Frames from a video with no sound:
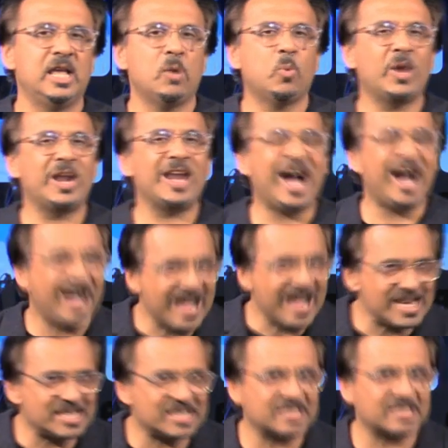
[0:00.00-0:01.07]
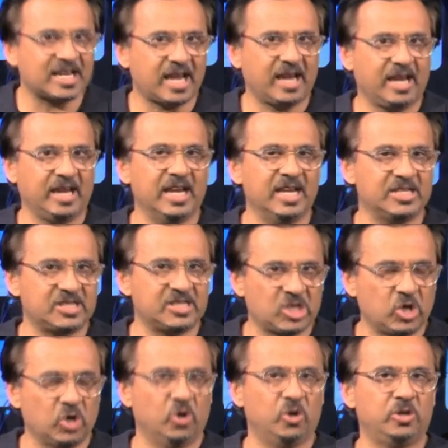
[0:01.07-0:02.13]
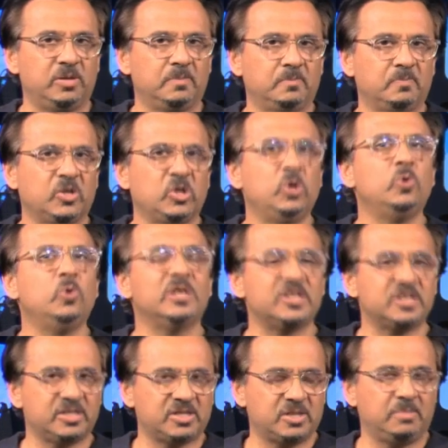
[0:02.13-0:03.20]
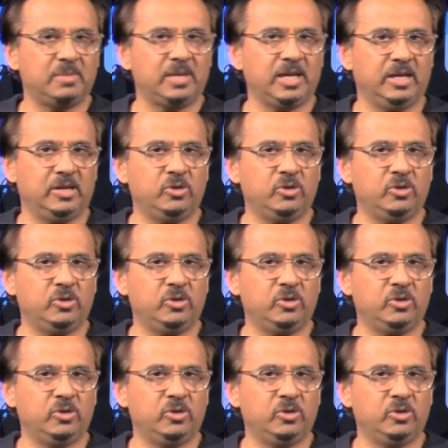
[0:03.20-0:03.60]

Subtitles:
When I say it's good, you listen to me.